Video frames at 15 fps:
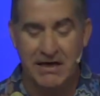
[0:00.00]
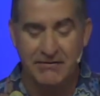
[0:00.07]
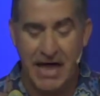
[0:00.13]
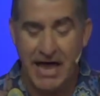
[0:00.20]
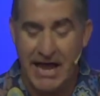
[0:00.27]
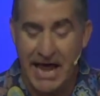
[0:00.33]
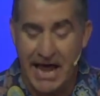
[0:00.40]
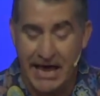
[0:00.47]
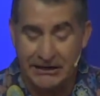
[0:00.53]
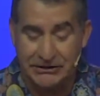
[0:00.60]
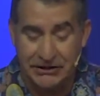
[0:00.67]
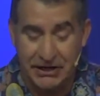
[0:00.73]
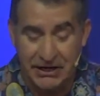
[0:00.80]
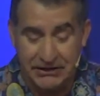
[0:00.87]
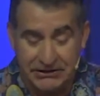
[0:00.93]
that
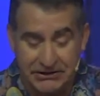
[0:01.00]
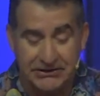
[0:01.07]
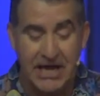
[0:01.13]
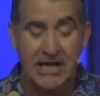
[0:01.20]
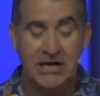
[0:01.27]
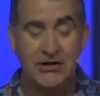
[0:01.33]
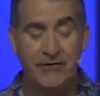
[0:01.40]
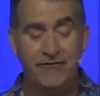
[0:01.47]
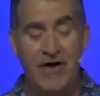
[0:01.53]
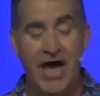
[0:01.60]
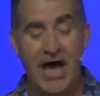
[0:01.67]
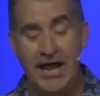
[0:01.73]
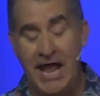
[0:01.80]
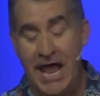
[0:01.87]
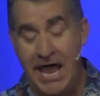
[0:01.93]
has
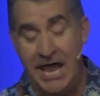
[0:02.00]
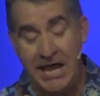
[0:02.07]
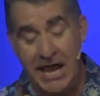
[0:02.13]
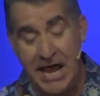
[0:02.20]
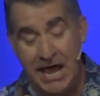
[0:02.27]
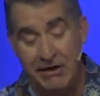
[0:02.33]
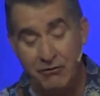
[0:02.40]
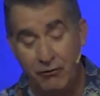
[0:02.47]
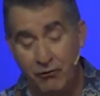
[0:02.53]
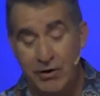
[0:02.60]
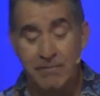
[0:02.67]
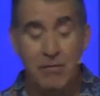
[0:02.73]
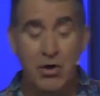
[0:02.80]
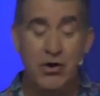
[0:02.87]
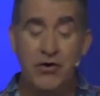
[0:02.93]
sanctified and had
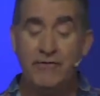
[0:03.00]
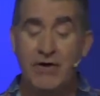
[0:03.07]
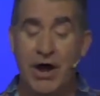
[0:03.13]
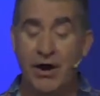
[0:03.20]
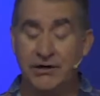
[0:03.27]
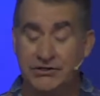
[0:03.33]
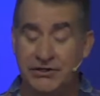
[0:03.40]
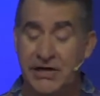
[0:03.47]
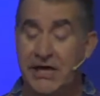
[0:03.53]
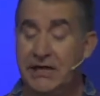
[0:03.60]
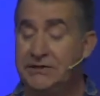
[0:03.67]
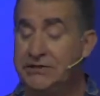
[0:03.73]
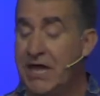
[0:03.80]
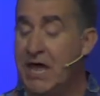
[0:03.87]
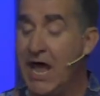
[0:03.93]
removed our
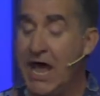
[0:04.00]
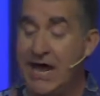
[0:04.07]
sins